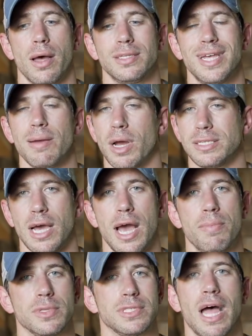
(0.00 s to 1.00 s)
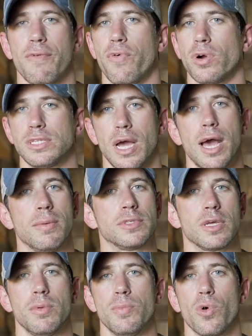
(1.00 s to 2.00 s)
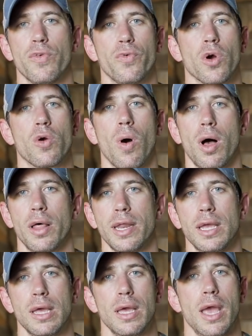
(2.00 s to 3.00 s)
Take my time, it's not for time, it's gonna be more for quality,